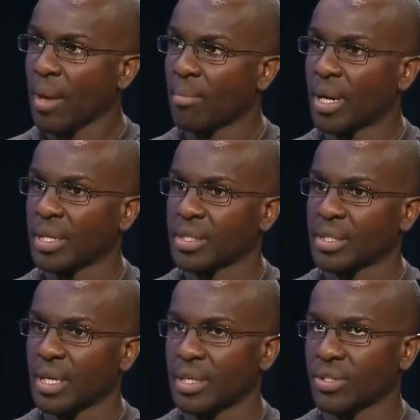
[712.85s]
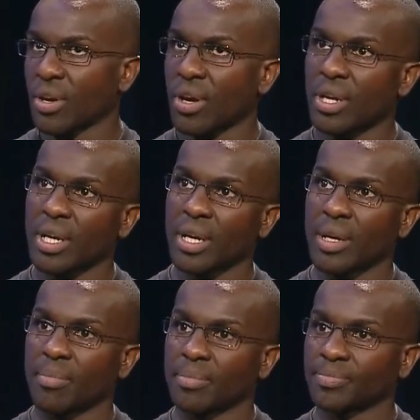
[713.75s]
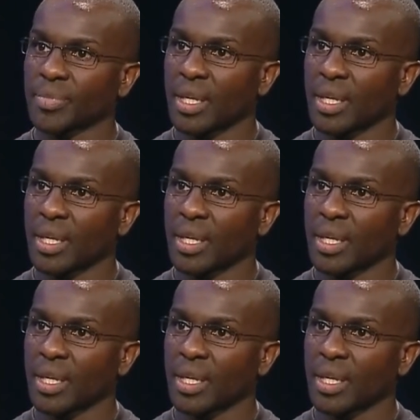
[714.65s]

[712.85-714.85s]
But it's, it's on. Um,